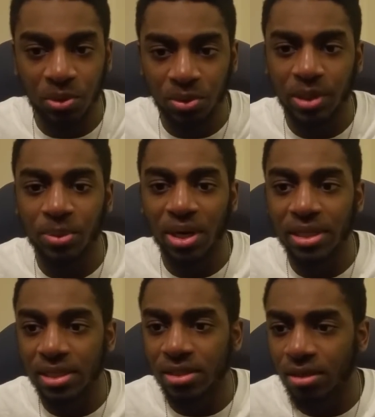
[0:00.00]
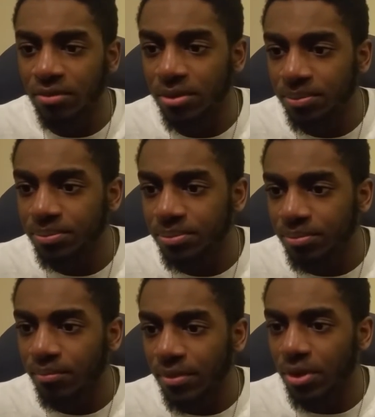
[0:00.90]
Goalkeeper had that covered.
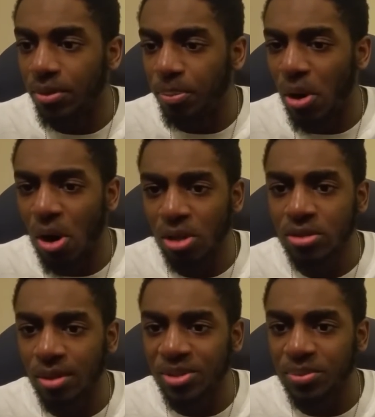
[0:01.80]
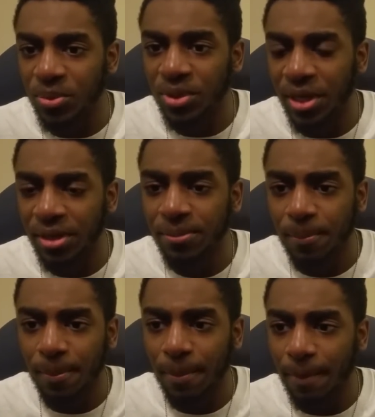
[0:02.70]
Good ball, Thomas Munier.